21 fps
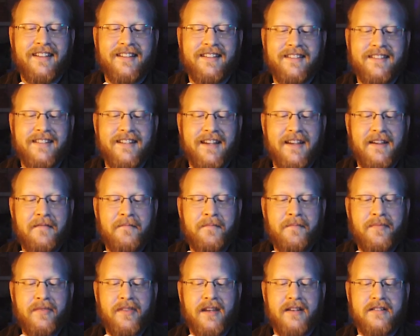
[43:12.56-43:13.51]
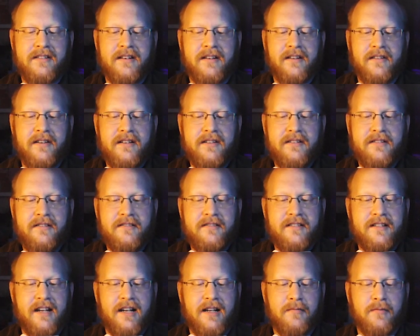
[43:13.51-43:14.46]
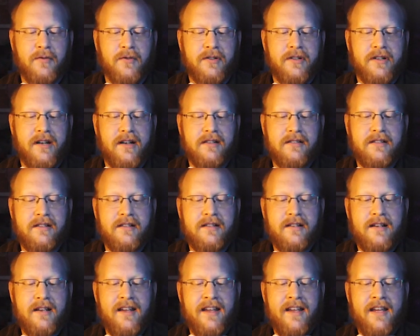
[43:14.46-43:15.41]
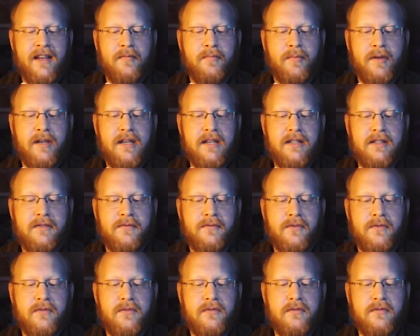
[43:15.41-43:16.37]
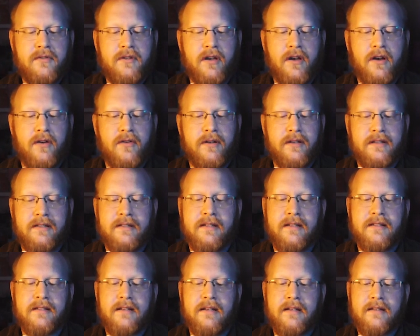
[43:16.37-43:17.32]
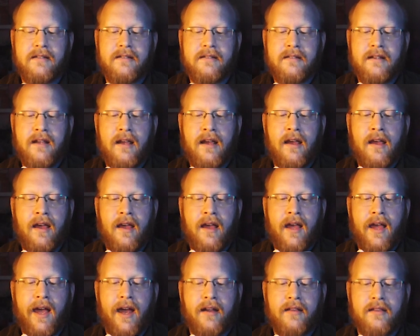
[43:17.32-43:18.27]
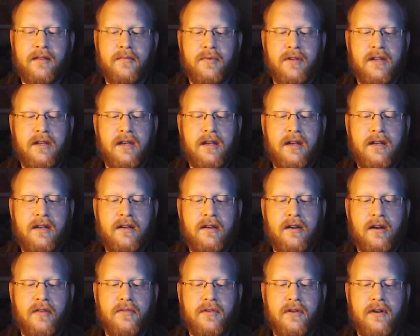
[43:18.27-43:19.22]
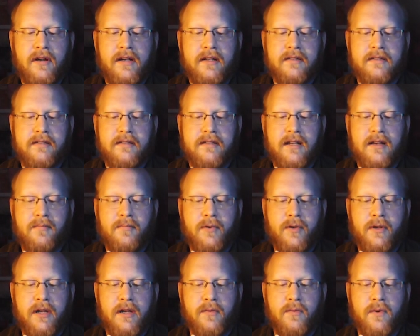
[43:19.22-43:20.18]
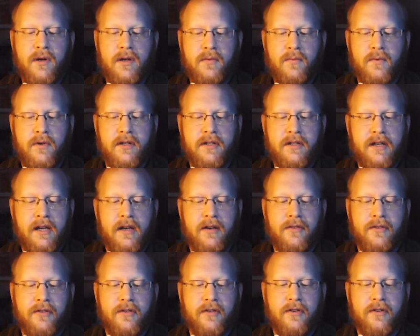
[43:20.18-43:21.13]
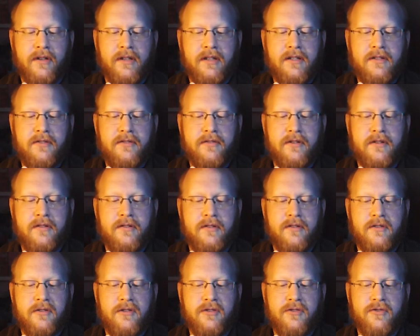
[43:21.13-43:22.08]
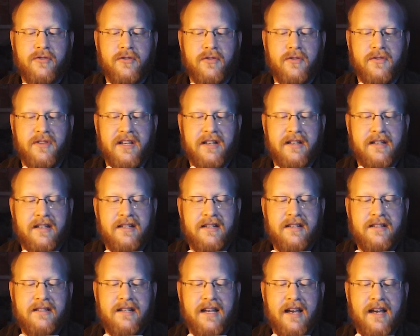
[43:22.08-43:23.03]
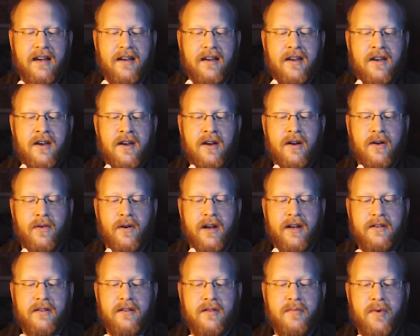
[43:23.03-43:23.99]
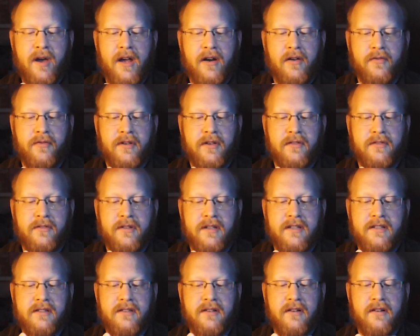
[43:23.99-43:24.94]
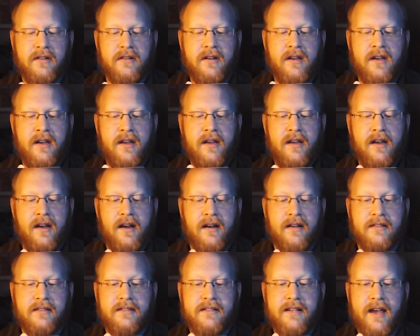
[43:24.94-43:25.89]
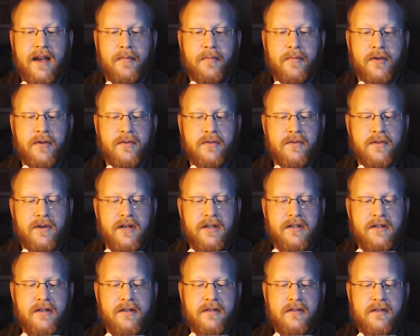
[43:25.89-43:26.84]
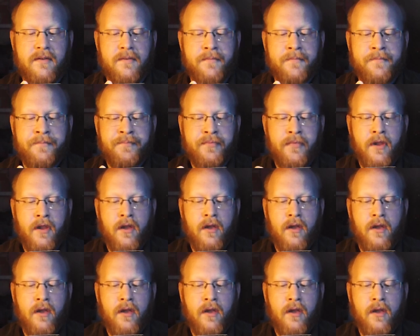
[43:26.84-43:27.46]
So let's see. Legendary creature, Time Lord Doctor. Peaceful coexistence. At the beginning of your end step, put a 1/1 counter on each creature you control that didn't attack or enter the battlefield this turn. Untap those creatures.